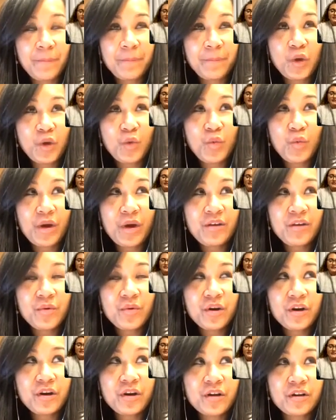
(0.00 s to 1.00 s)
What
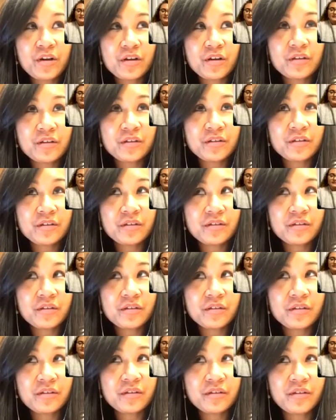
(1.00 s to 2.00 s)
were,
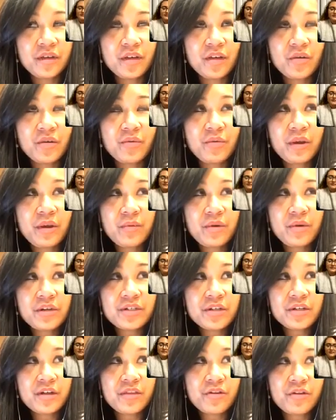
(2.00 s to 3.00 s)
we
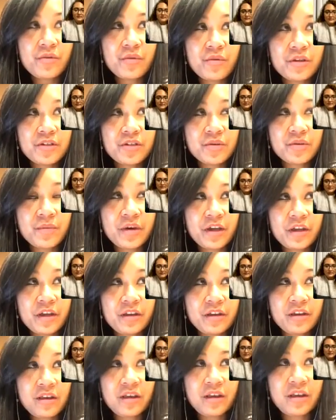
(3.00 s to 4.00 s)
worked together
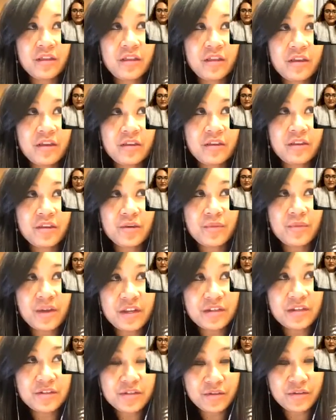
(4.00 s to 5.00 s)
one-to-one and then you
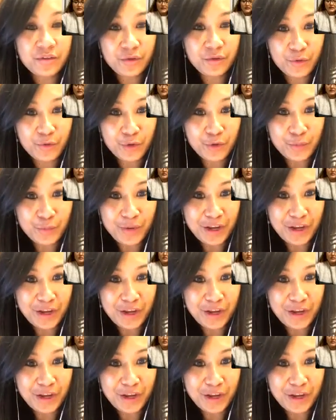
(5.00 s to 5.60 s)
went into the group.